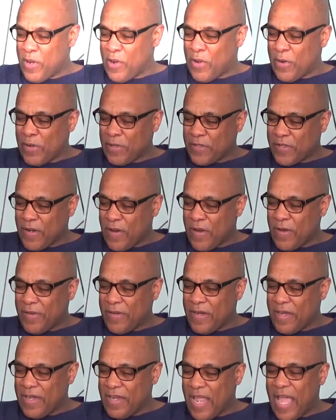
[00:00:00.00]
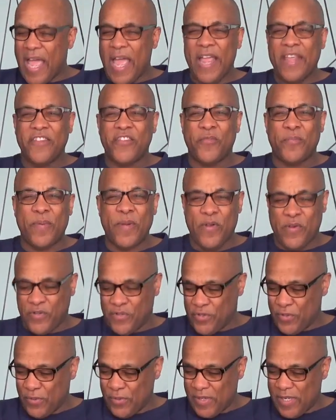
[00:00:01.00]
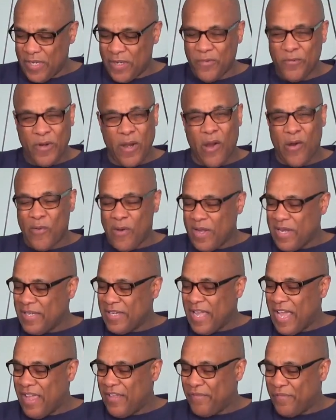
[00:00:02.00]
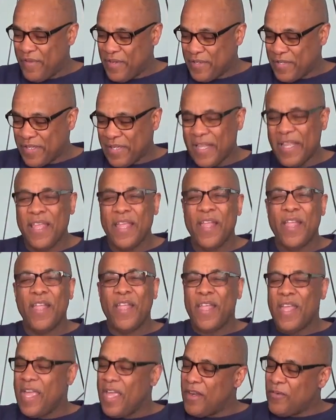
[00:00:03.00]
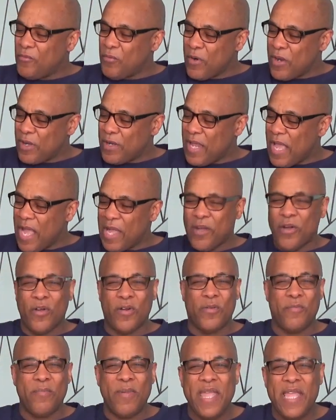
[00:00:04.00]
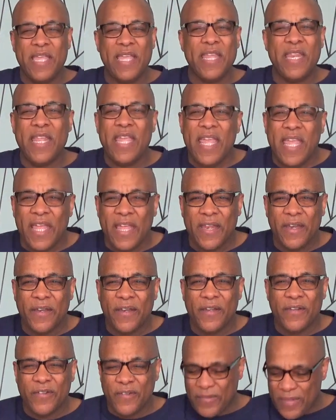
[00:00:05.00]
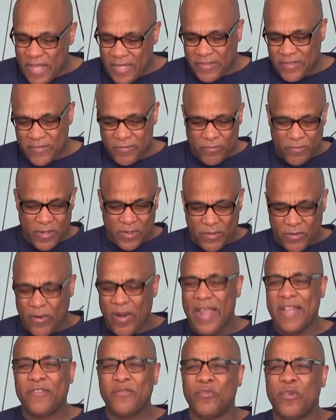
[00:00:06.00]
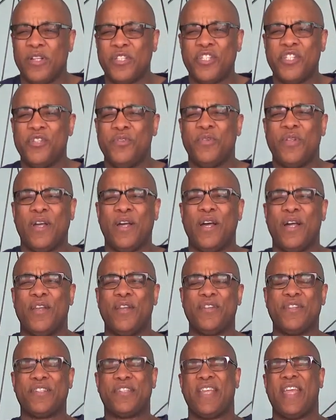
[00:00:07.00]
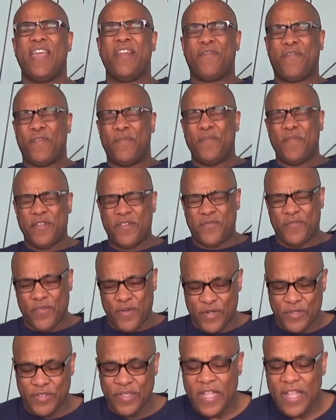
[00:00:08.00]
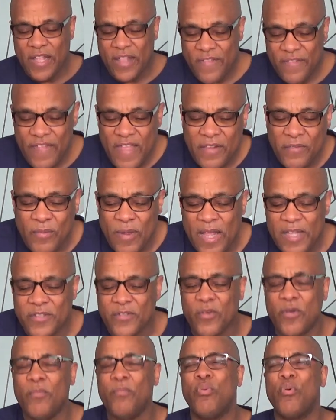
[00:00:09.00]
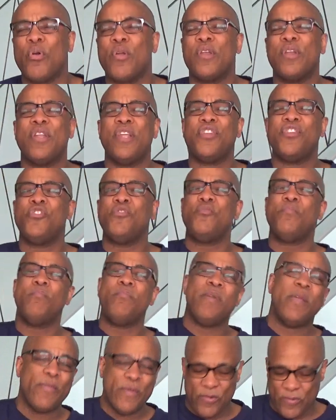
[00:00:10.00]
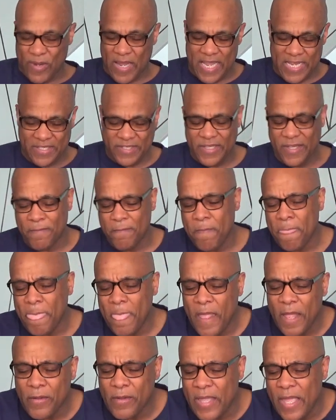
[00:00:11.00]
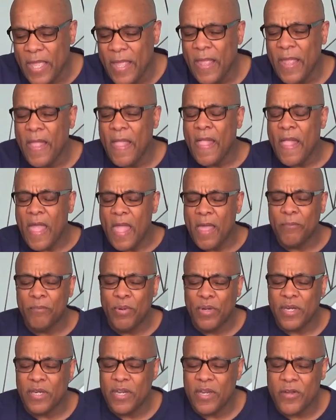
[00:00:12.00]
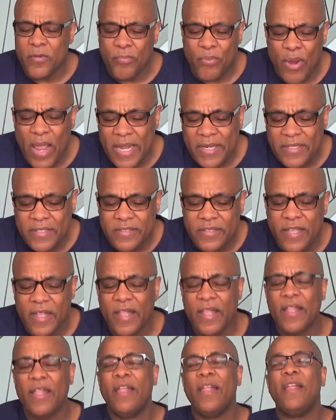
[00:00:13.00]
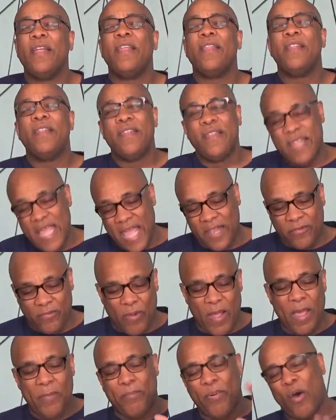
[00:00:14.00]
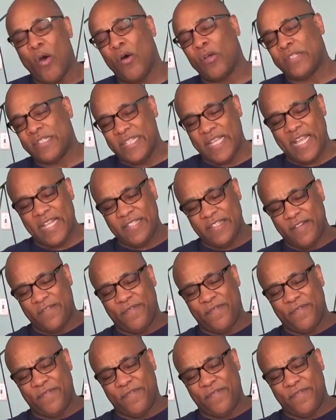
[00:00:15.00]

gonna start to die spiritually. We're already dying physically, and we're not gonna make it in. So that's what Christ wants you to understand from this verse. And that's why it's so important that you memorize it, okay, and put it into practice. That's why Paul says in